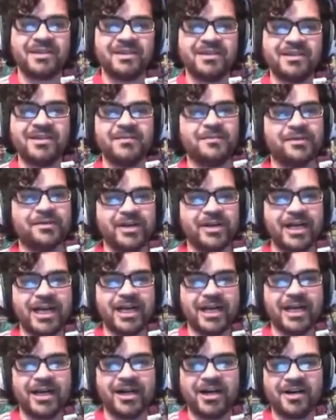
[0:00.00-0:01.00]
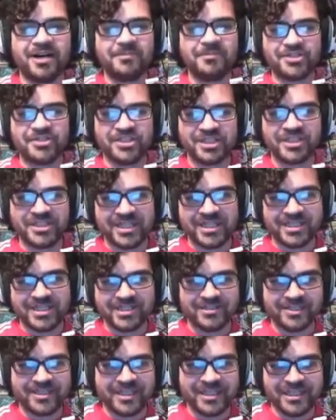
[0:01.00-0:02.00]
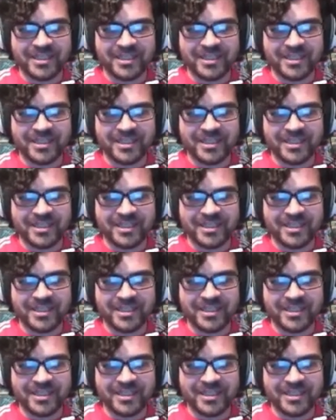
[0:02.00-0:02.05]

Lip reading: But our budget deck's looking